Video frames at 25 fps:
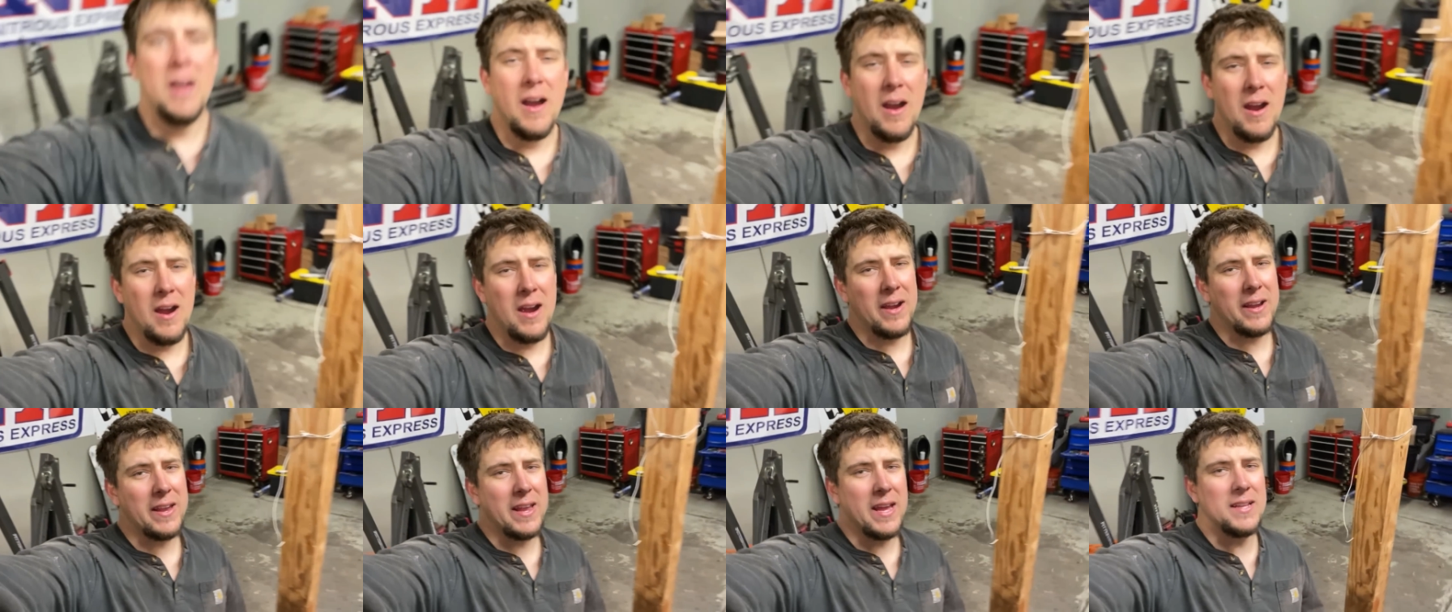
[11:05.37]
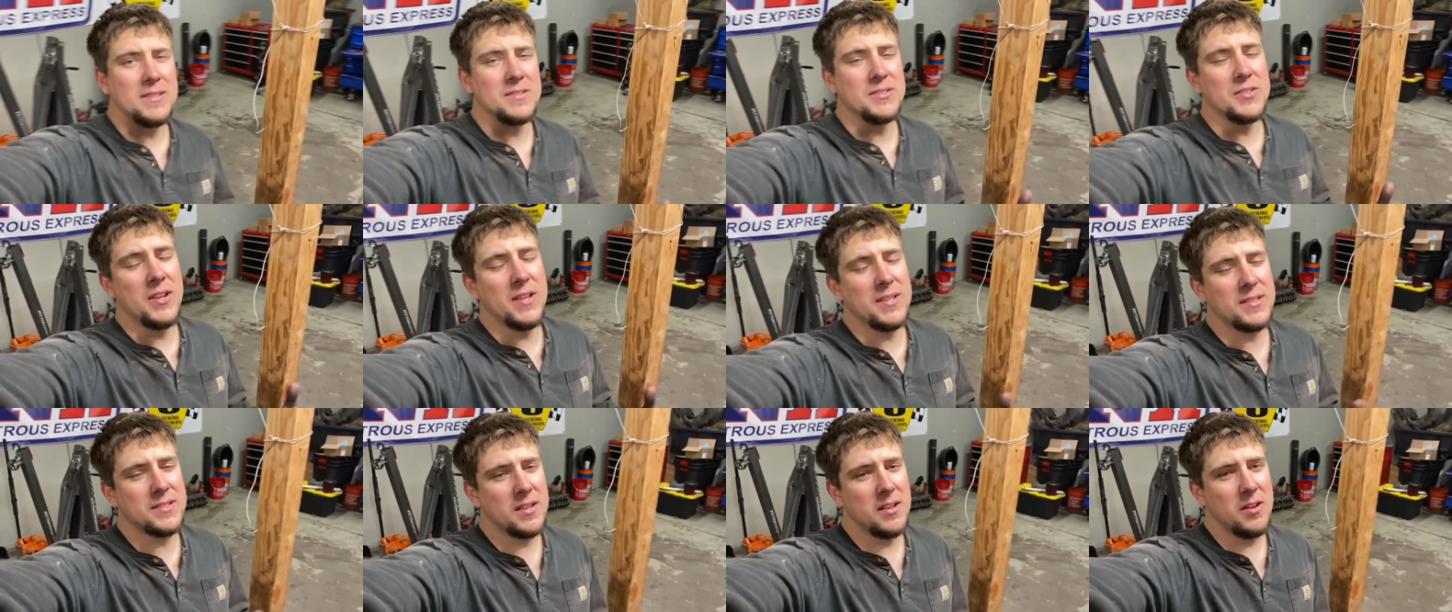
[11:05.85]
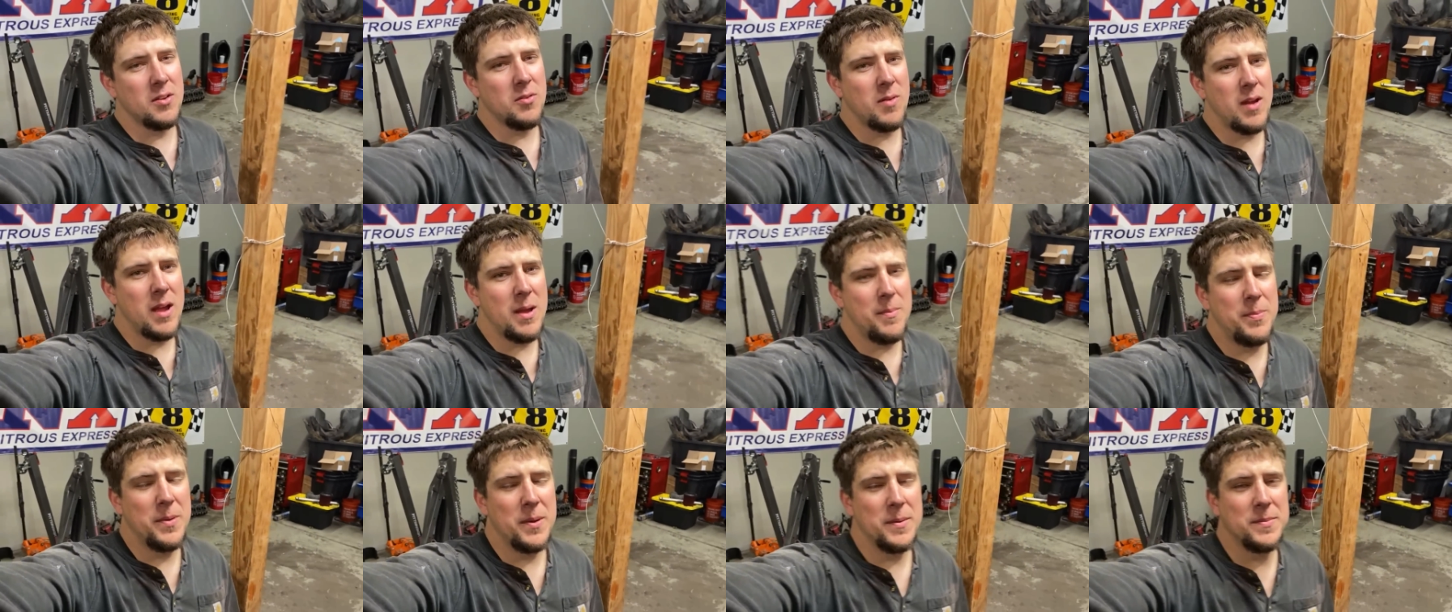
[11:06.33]
all right guys so that's gonna
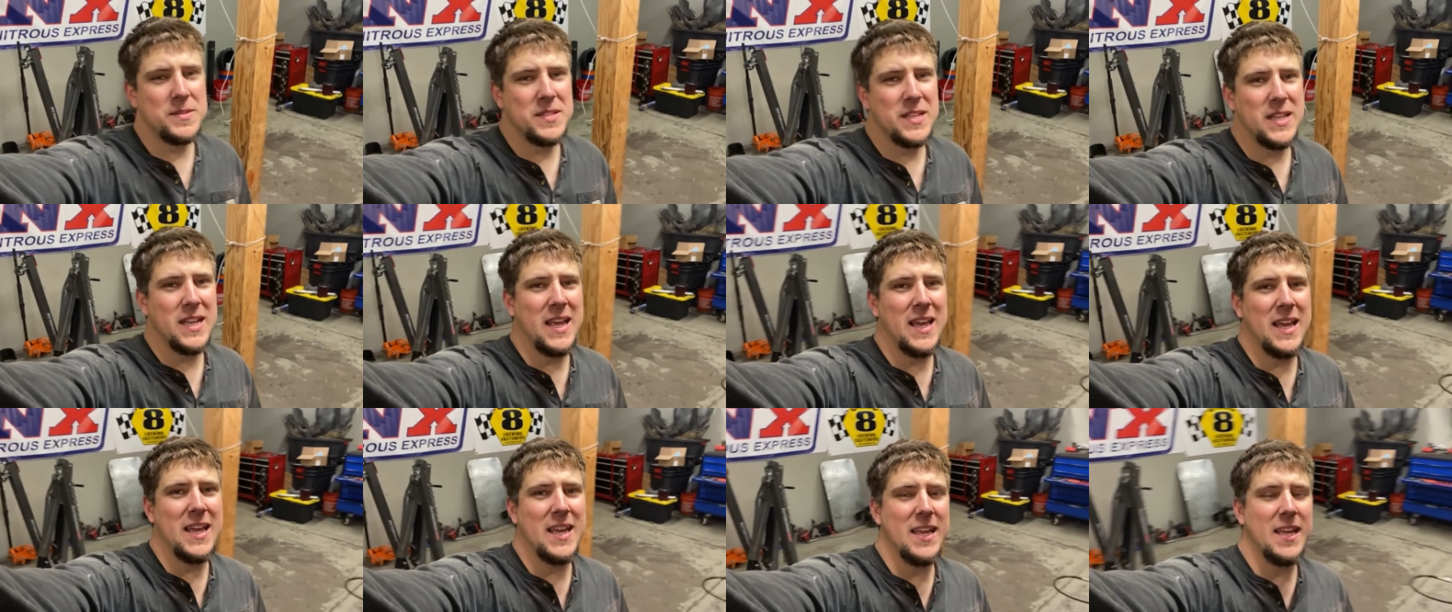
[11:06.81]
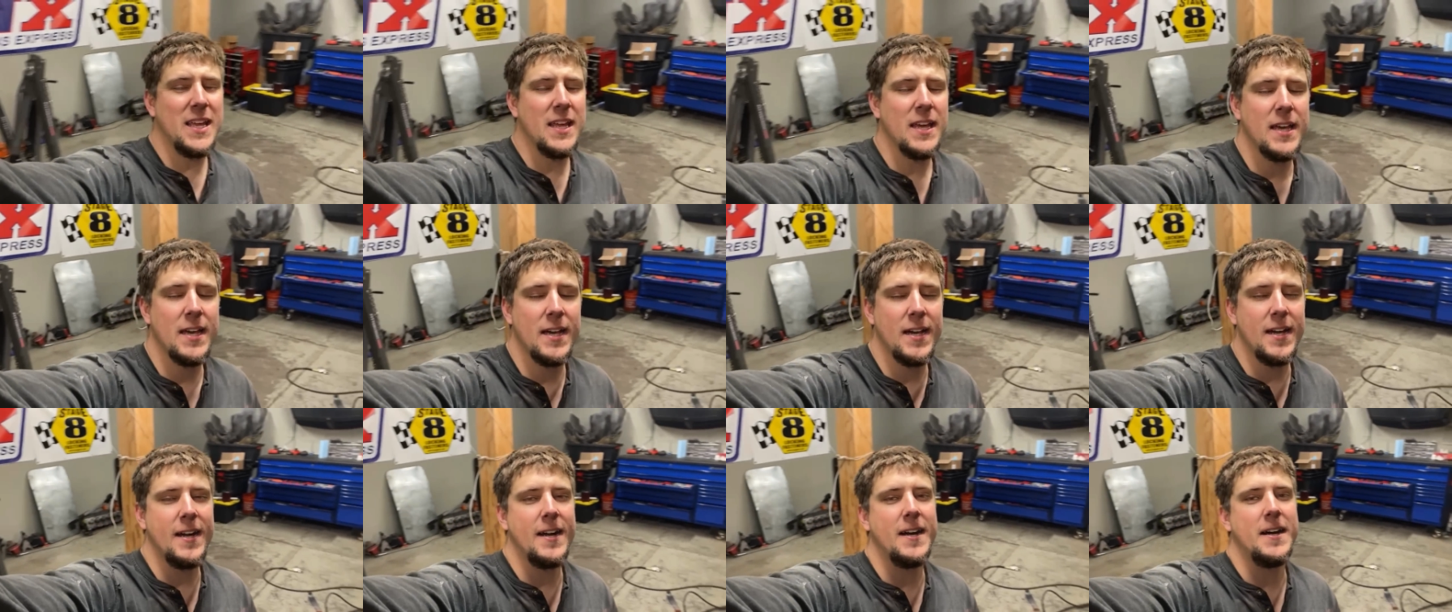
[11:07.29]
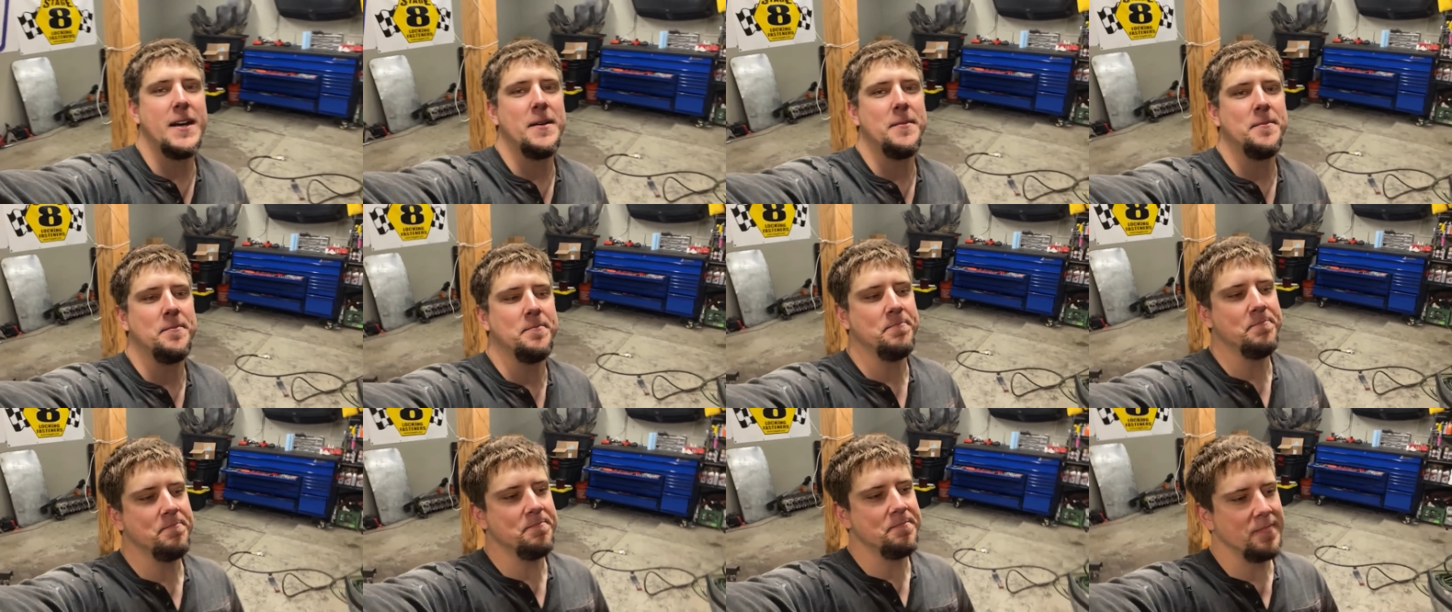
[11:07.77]
wrap up today
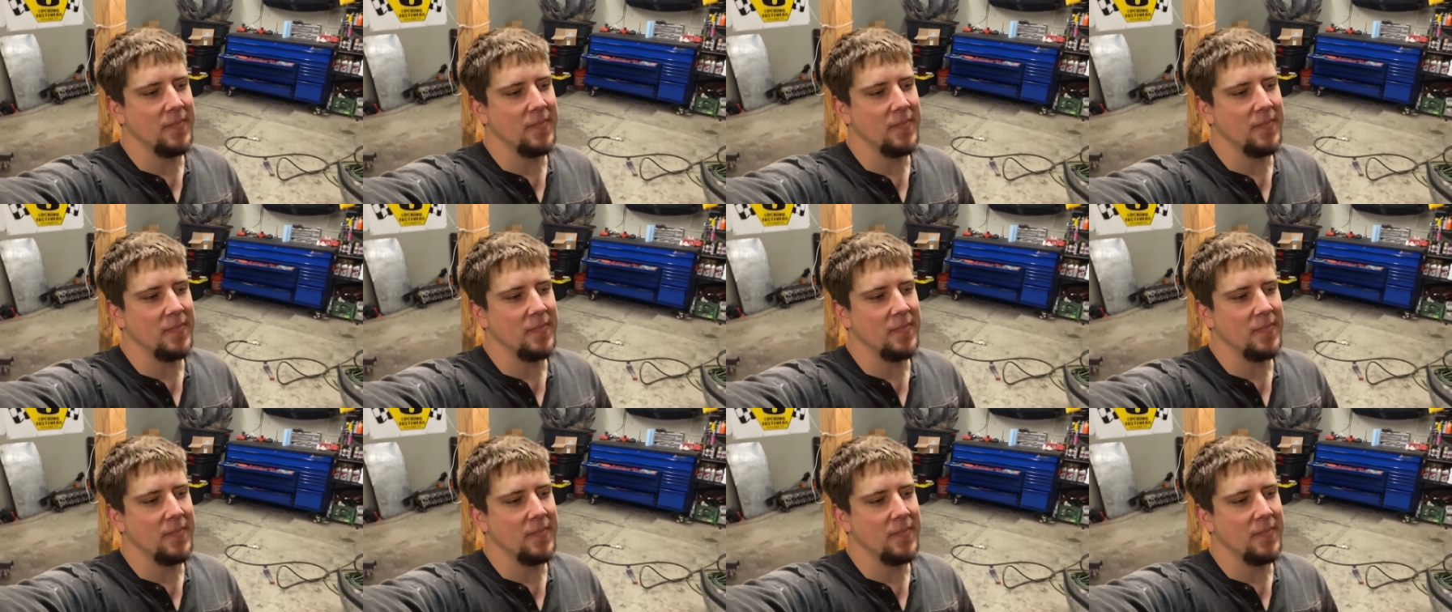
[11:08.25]
um